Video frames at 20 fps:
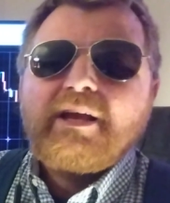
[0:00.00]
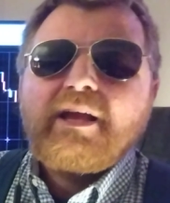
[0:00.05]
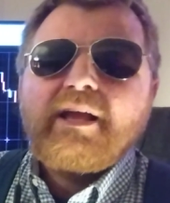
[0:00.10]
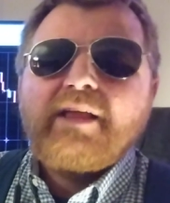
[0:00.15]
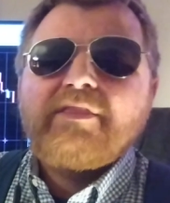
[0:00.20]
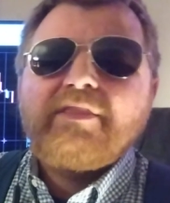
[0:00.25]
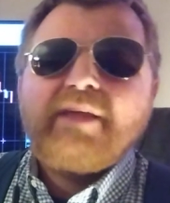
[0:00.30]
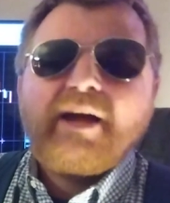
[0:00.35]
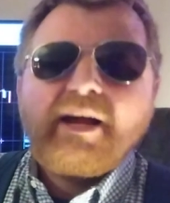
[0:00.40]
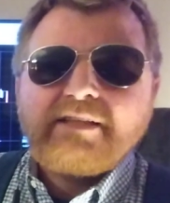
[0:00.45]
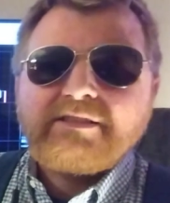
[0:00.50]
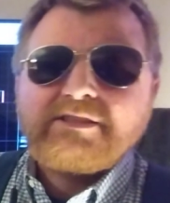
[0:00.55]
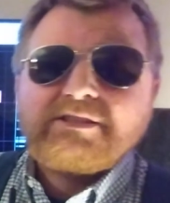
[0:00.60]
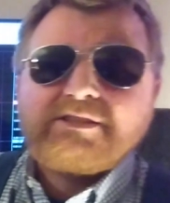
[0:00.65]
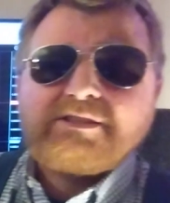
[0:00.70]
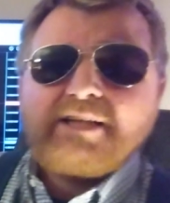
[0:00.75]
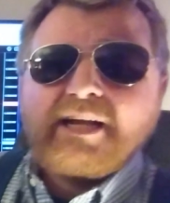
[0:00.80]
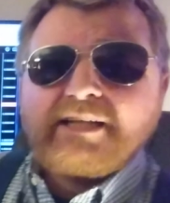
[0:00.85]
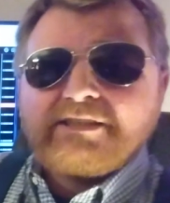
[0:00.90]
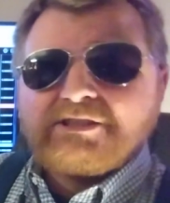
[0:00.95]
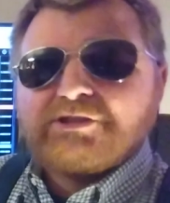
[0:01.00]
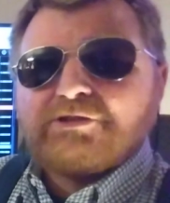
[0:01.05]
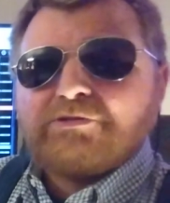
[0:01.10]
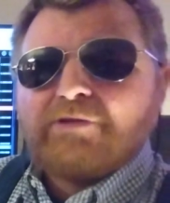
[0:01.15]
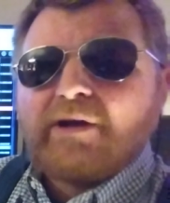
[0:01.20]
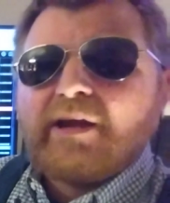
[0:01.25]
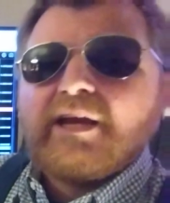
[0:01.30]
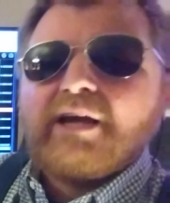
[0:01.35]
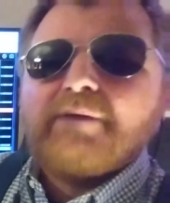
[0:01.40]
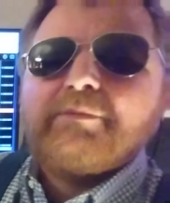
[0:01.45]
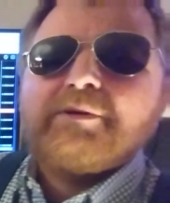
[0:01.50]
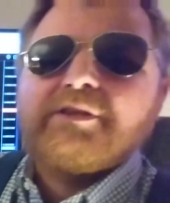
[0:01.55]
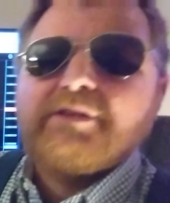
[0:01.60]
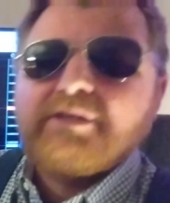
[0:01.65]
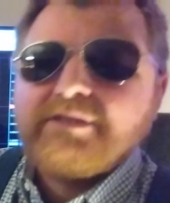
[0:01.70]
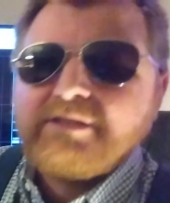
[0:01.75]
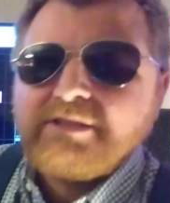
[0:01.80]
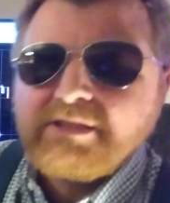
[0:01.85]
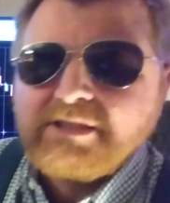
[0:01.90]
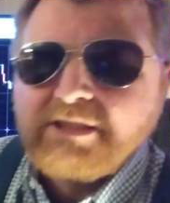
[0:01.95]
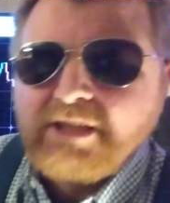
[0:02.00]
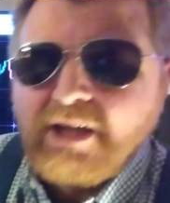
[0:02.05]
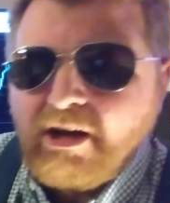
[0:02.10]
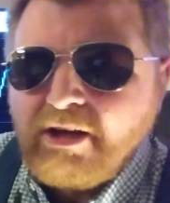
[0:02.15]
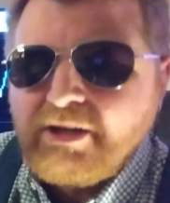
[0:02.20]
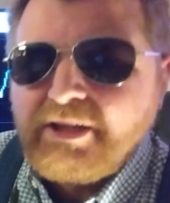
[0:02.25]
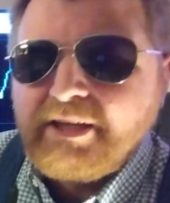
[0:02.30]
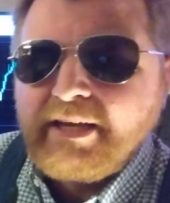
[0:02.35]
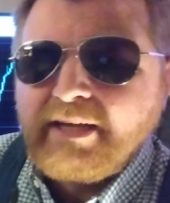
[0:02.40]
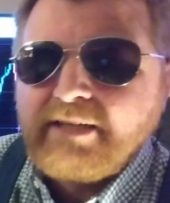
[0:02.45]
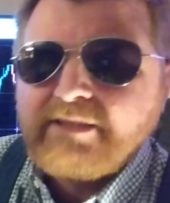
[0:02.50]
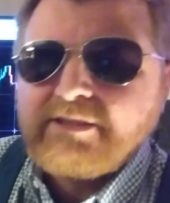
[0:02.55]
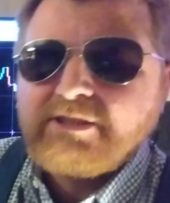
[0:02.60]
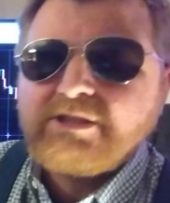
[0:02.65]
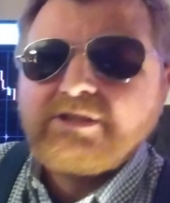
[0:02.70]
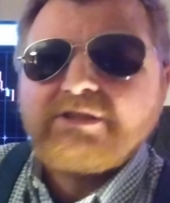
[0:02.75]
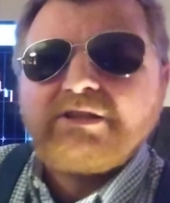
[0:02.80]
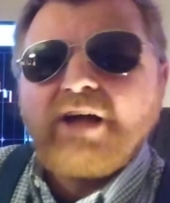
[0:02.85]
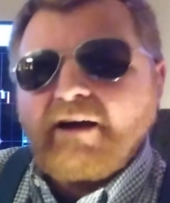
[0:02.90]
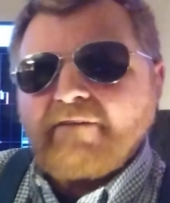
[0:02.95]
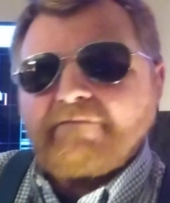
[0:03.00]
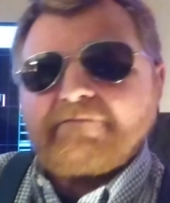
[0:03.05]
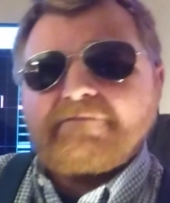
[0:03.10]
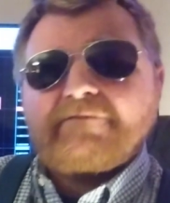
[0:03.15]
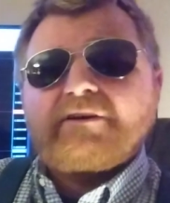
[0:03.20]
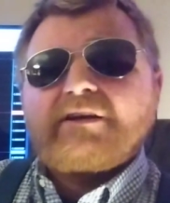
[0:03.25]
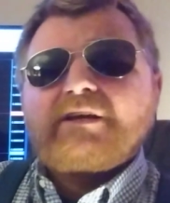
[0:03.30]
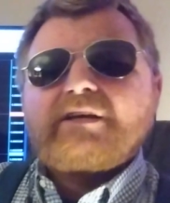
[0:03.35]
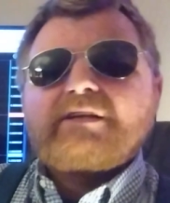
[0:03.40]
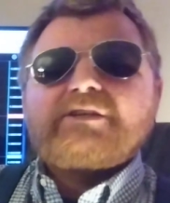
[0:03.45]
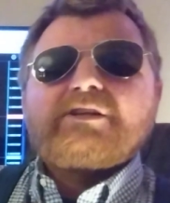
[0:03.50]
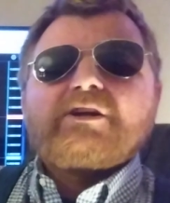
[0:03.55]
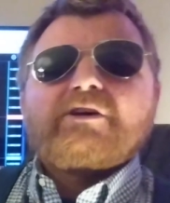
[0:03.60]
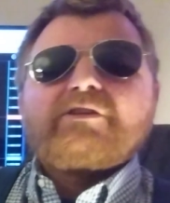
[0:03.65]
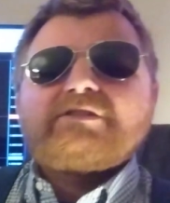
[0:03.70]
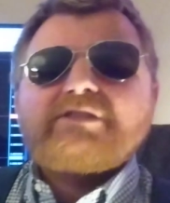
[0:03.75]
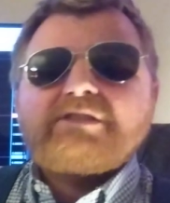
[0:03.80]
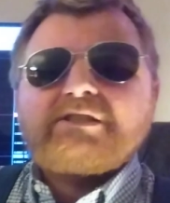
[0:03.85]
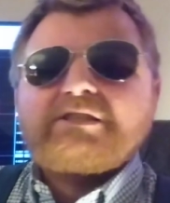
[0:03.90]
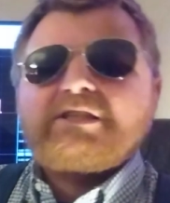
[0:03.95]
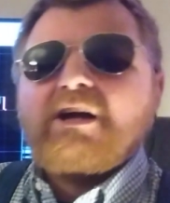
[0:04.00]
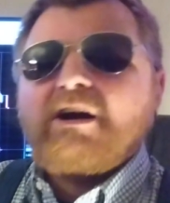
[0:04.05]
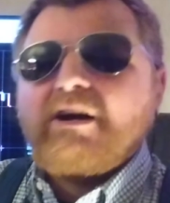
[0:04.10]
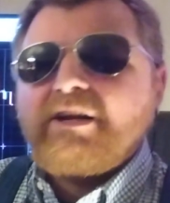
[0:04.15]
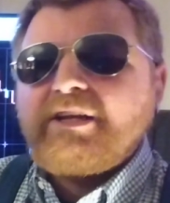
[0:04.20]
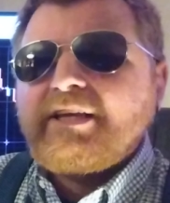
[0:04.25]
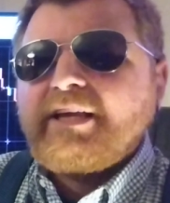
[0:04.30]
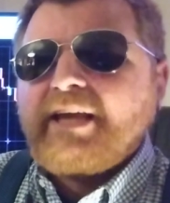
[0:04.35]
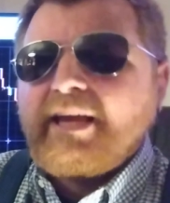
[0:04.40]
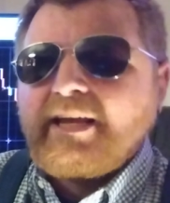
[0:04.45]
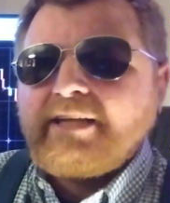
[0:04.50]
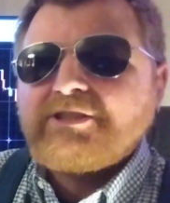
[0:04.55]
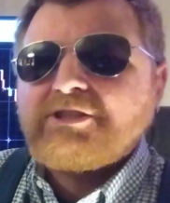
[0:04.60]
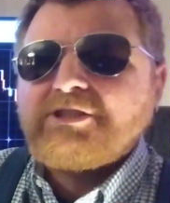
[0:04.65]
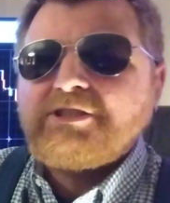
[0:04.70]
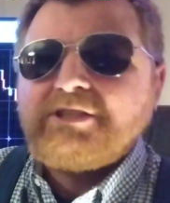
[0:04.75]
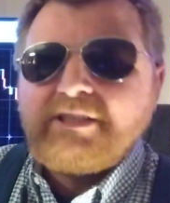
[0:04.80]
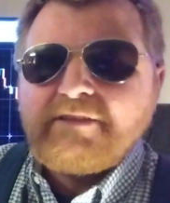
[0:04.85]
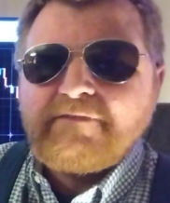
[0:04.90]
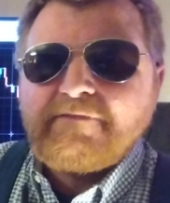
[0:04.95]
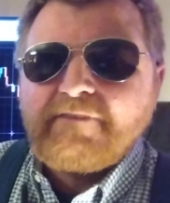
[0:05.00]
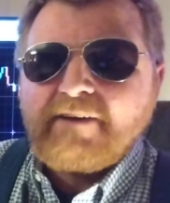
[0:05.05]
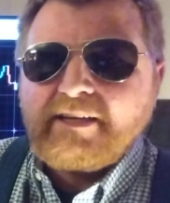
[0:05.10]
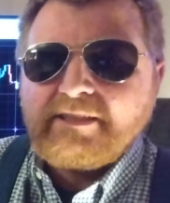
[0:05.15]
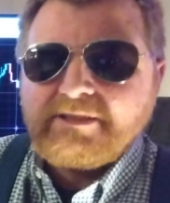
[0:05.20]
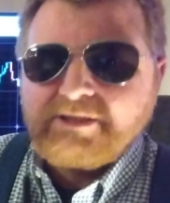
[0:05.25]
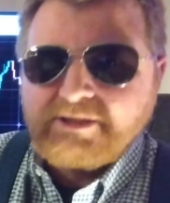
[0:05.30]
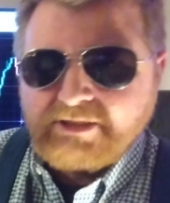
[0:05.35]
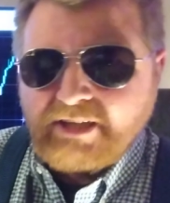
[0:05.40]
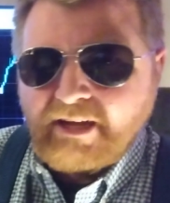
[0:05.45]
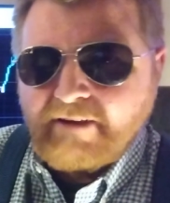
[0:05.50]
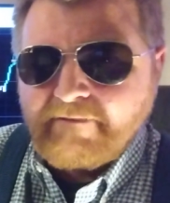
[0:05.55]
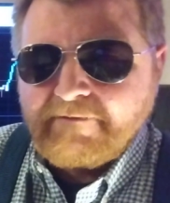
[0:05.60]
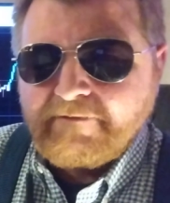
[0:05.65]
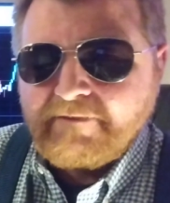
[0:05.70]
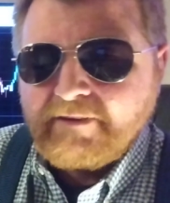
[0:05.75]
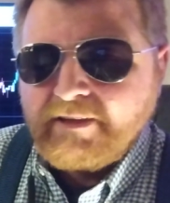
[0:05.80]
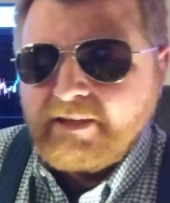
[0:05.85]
And that's great. I mean, this is cutting edge stuff. You know, this is cutting edge DeFi stuff.